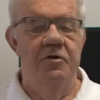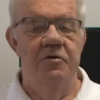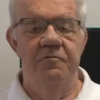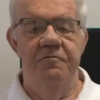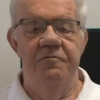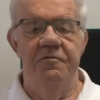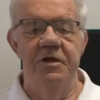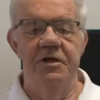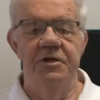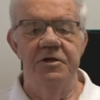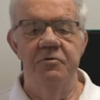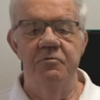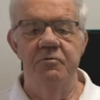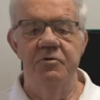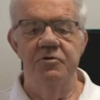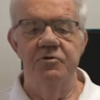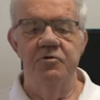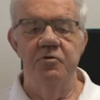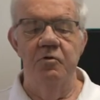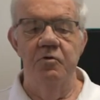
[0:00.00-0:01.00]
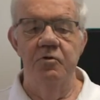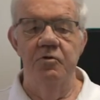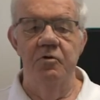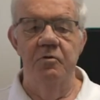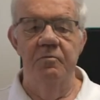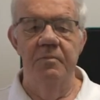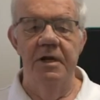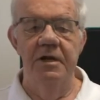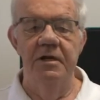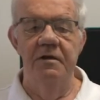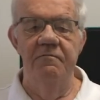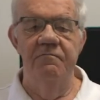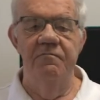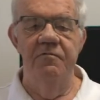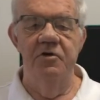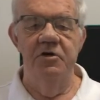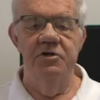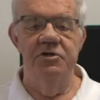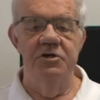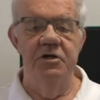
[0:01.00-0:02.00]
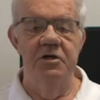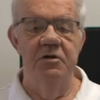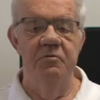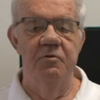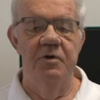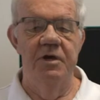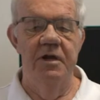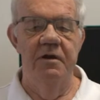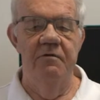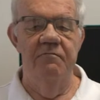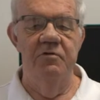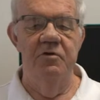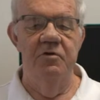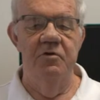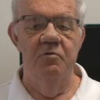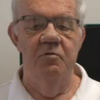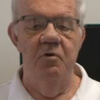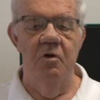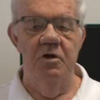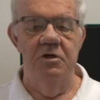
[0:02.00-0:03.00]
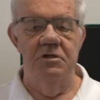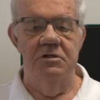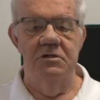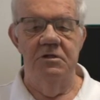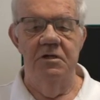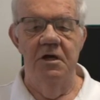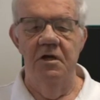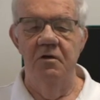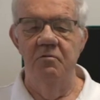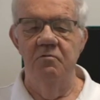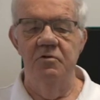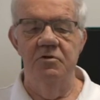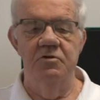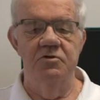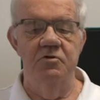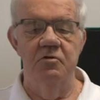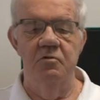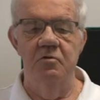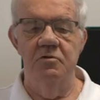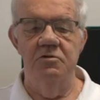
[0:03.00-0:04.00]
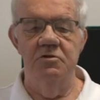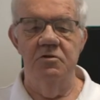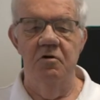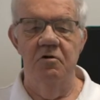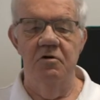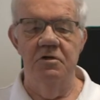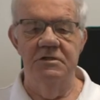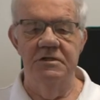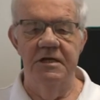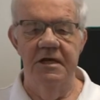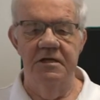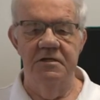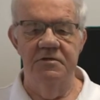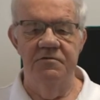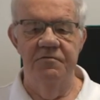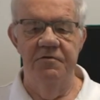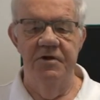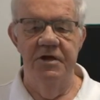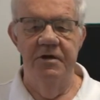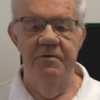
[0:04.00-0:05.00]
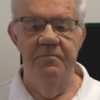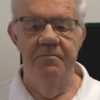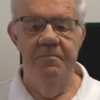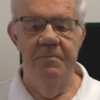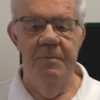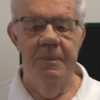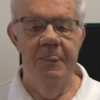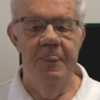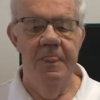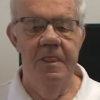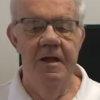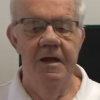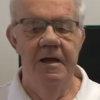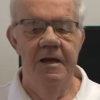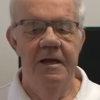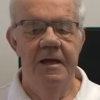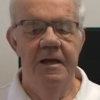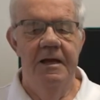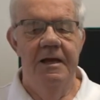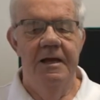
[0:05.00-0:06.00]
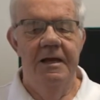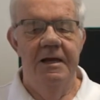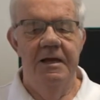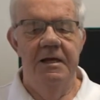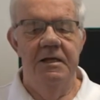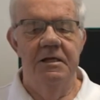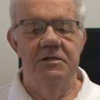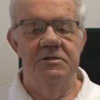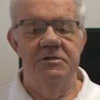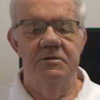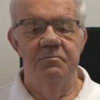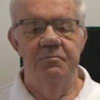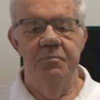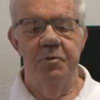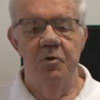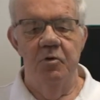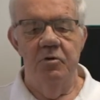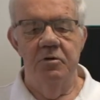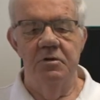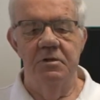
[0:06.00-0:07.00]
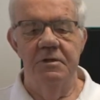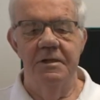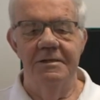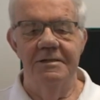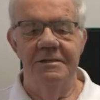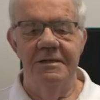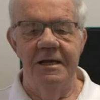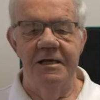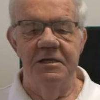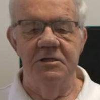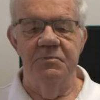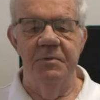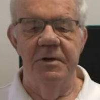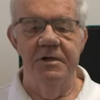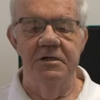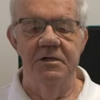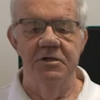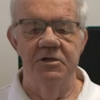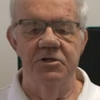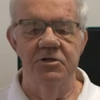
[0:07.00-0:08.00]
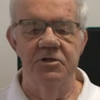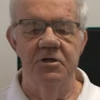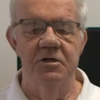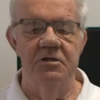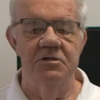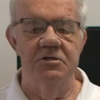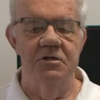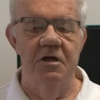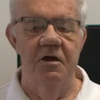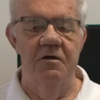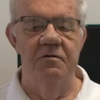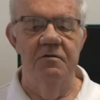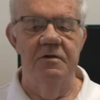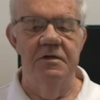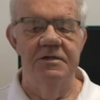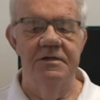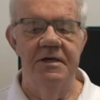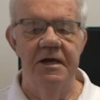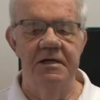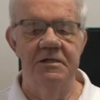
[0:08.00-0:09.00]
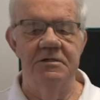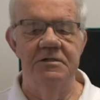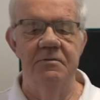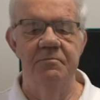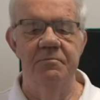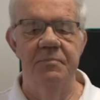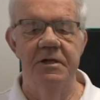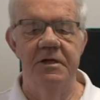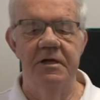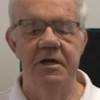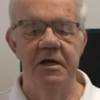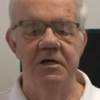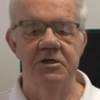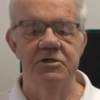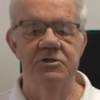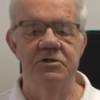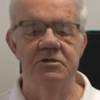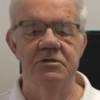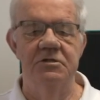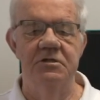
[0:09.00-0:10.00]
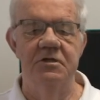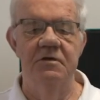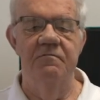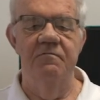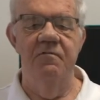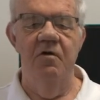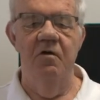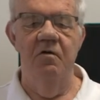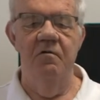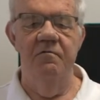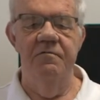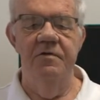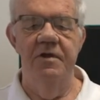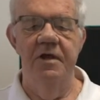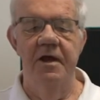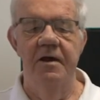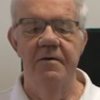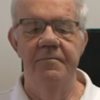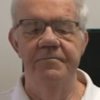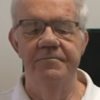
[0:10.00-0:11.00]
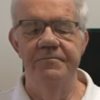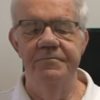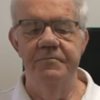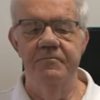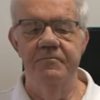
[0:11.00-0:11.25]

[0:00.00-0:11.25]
You're free to withdraw your money virtually whenever you want, and withdrawals are tax-free. It is important that tax practitioners know the tax implications involved here.